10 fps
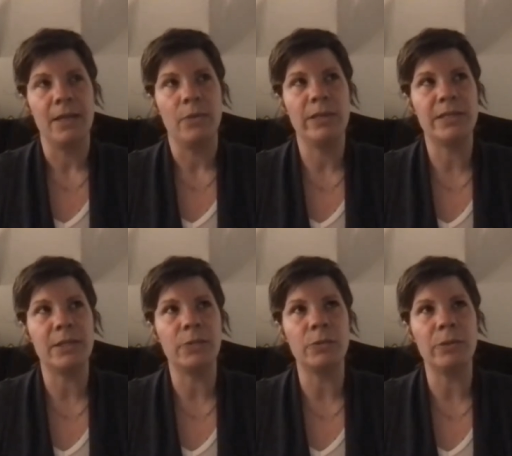we
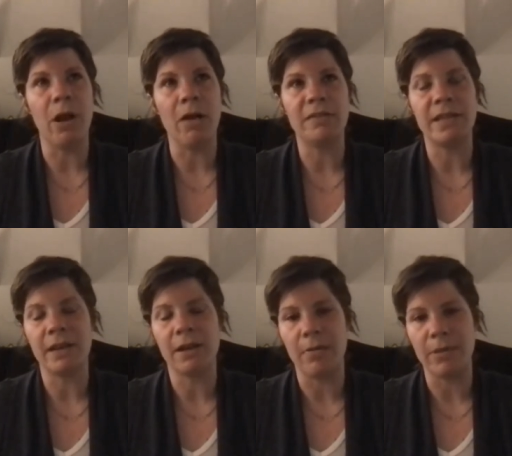still would be offsetting
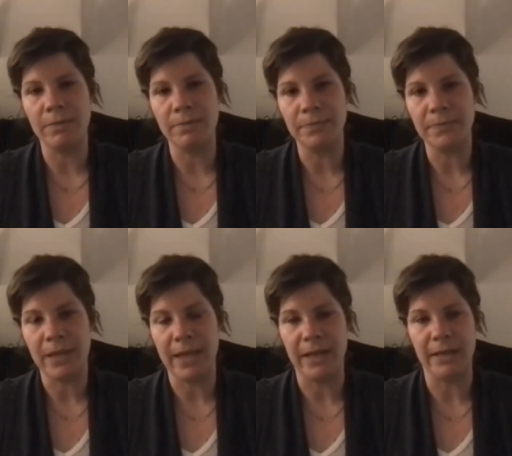carbon.
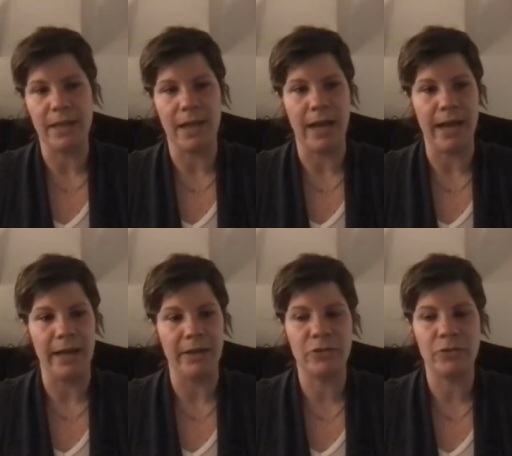And
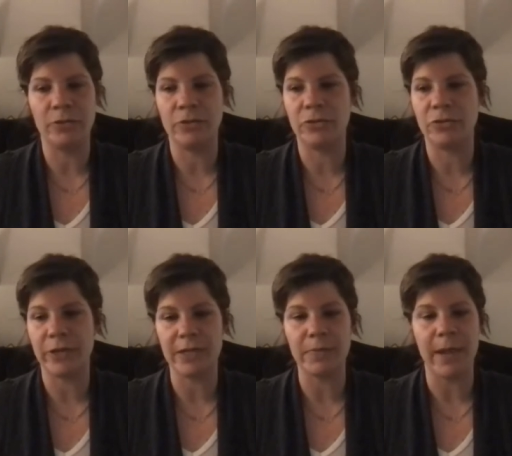I
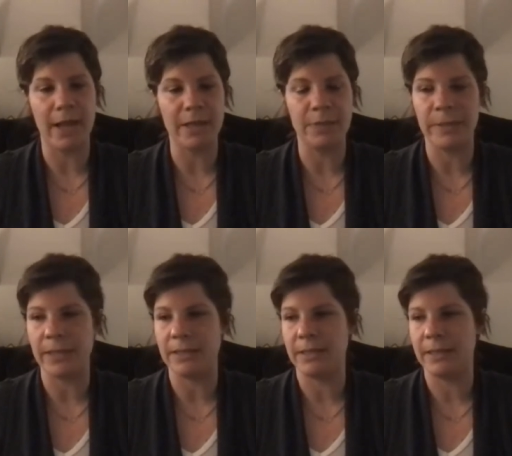tricked my
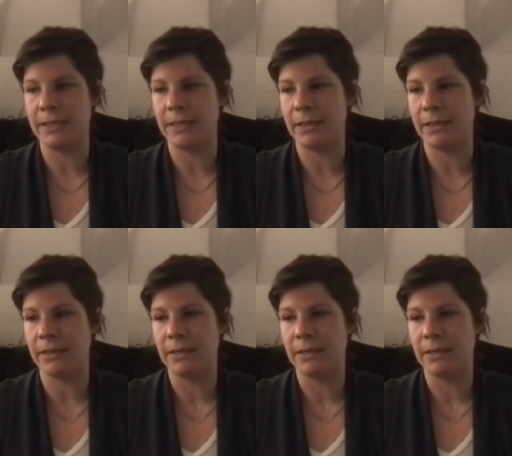husband into